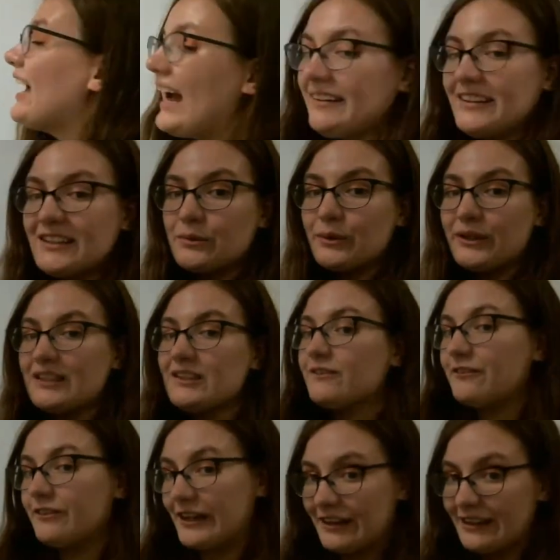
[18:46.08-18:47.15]
And this one is
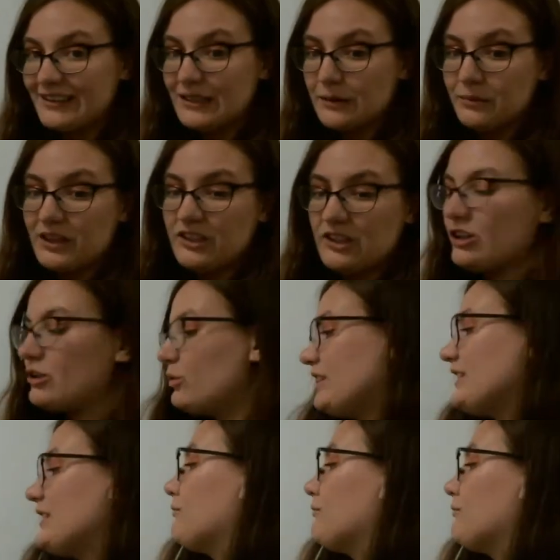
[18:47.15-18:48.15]
very similar to the ones